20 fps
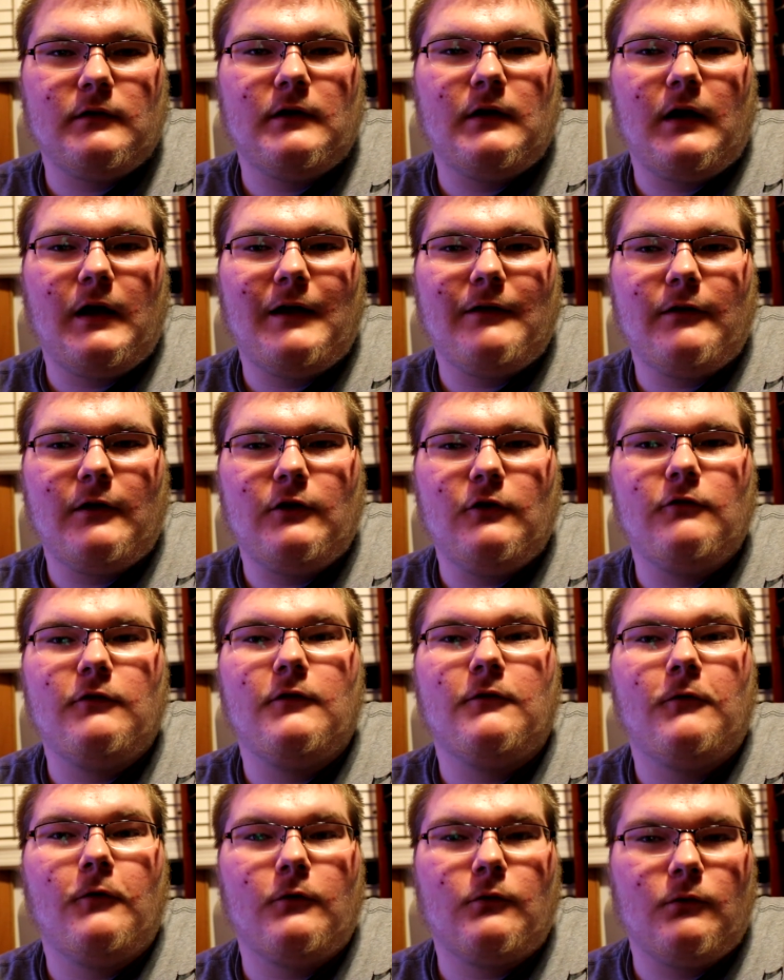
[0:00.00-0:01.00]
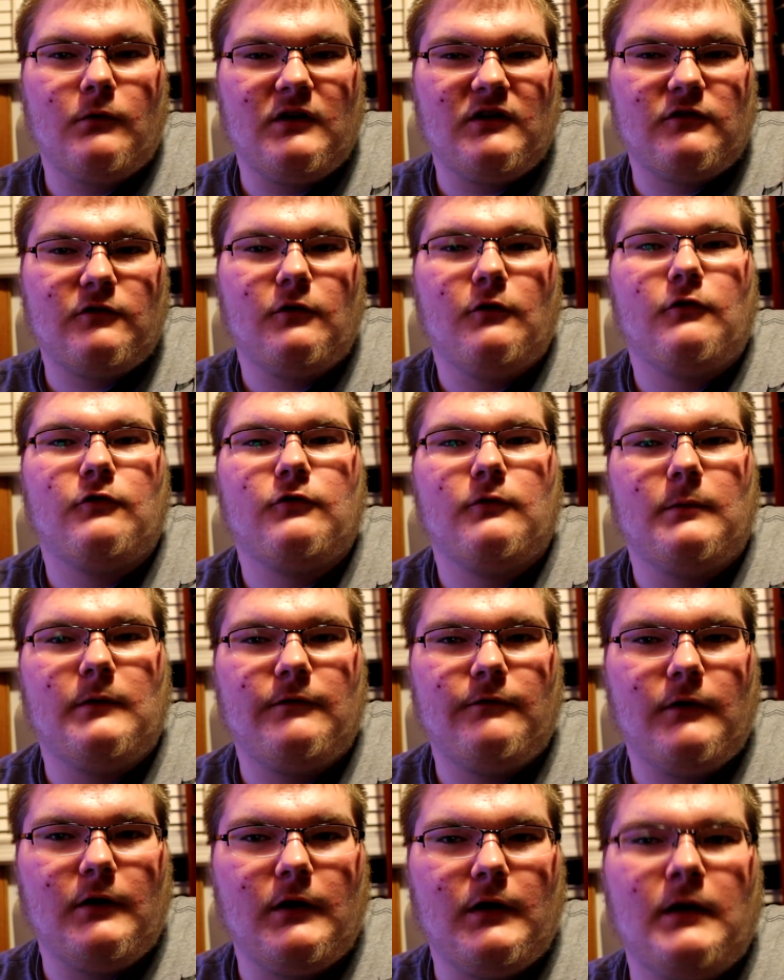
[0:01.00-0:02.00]
And I have that UV filter on it, so it should be
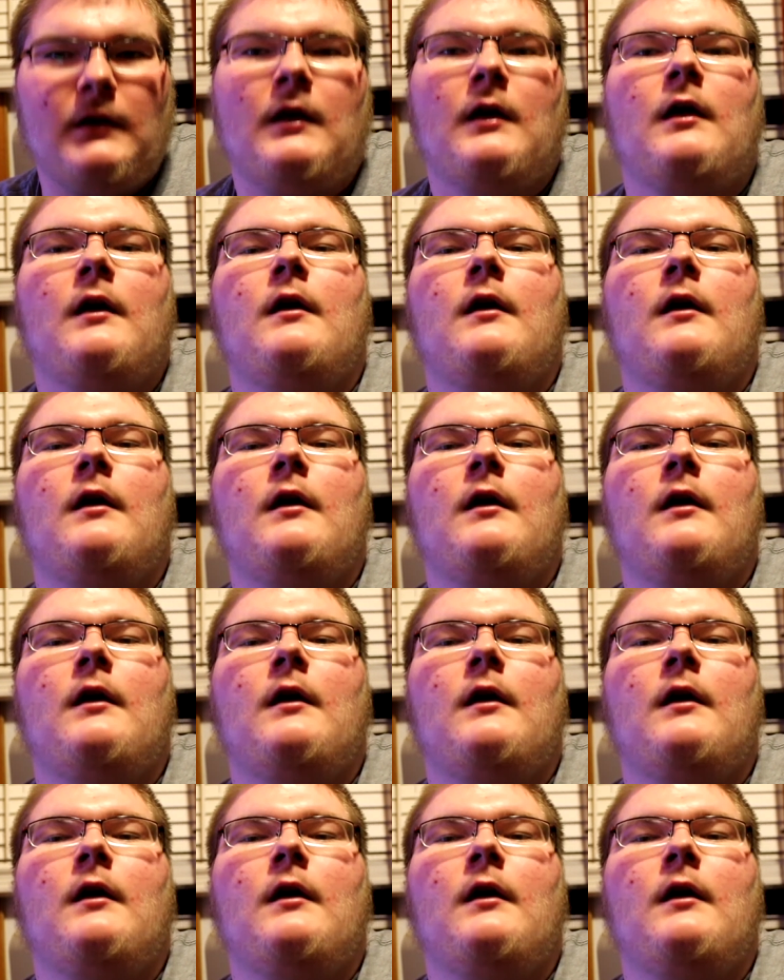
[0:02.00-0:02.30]
fine.